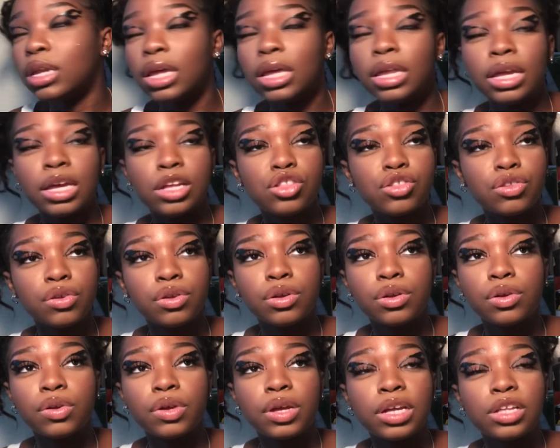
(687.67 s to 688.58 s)

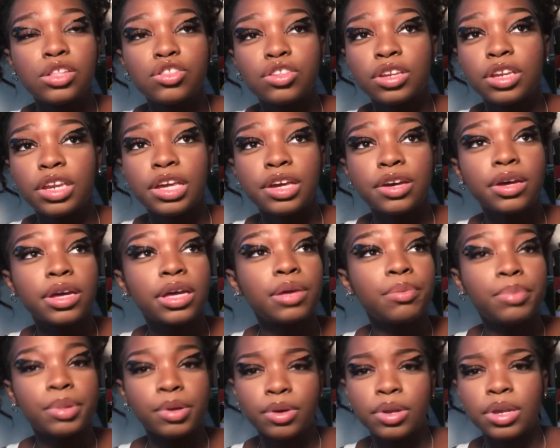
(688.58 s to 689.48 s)
electrical
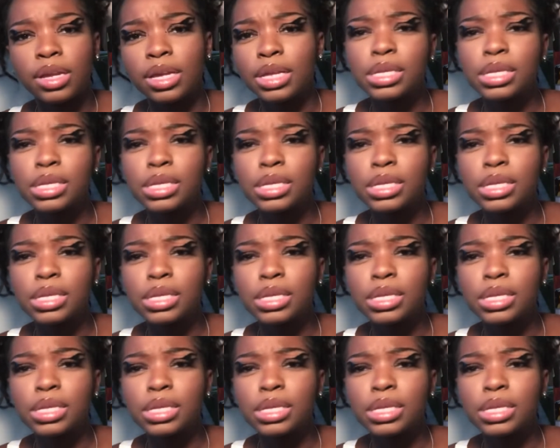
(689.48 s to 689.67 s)
engineering building.